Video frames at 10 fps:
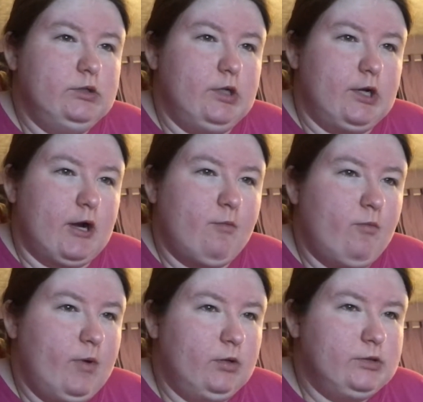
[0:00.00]
Shane, I'm
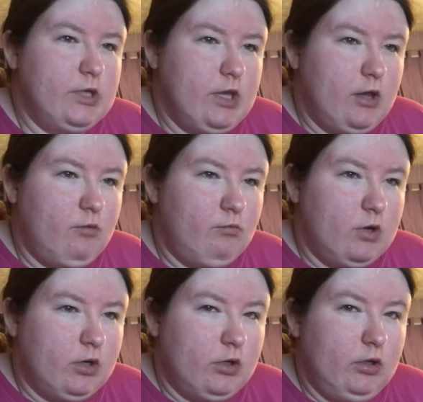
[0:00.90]
about to get
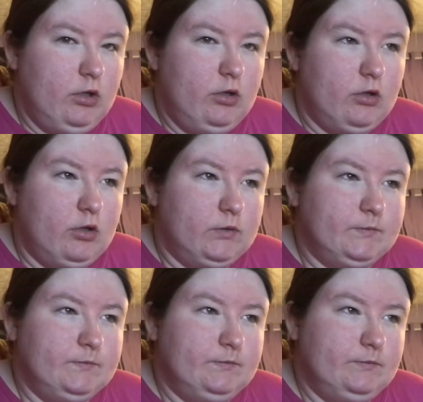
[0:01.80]
my, um,
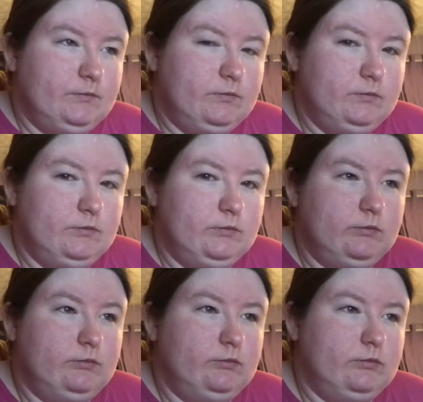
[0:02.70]

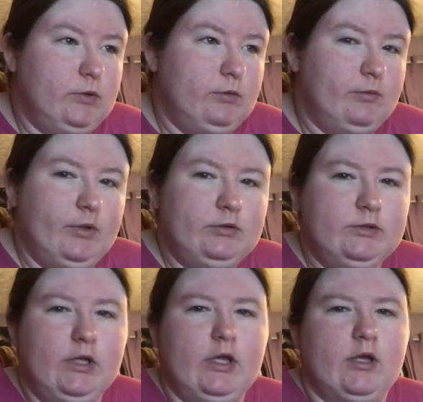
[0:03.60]
I'm about
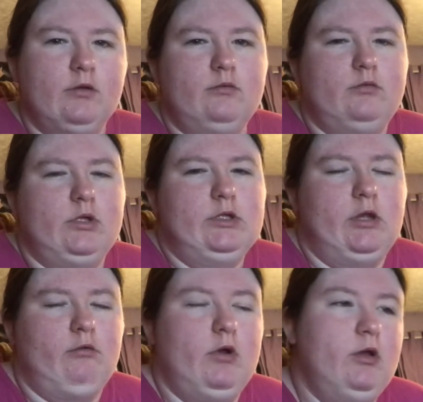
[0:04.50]
to get, it's
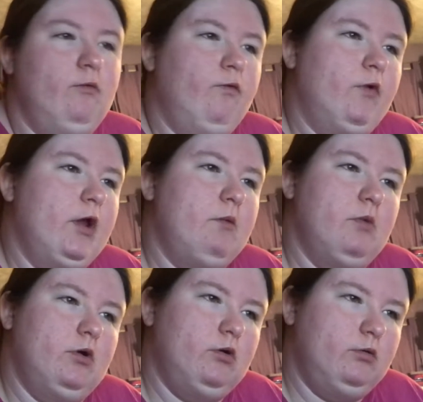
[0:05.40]
a great
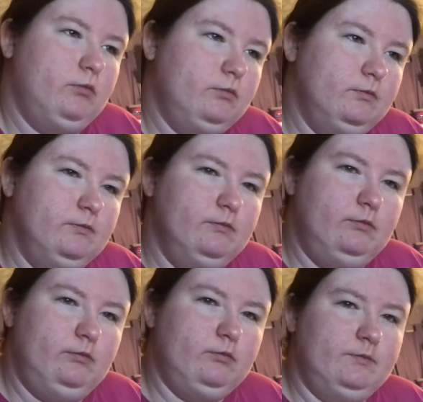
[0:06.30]

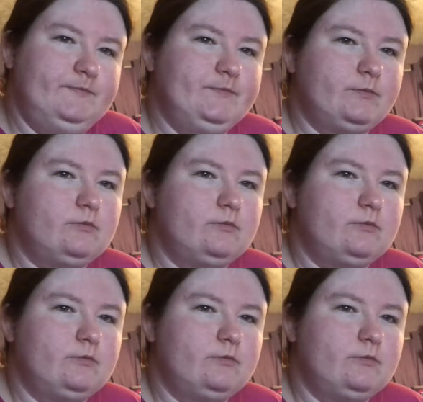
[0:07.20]
frame,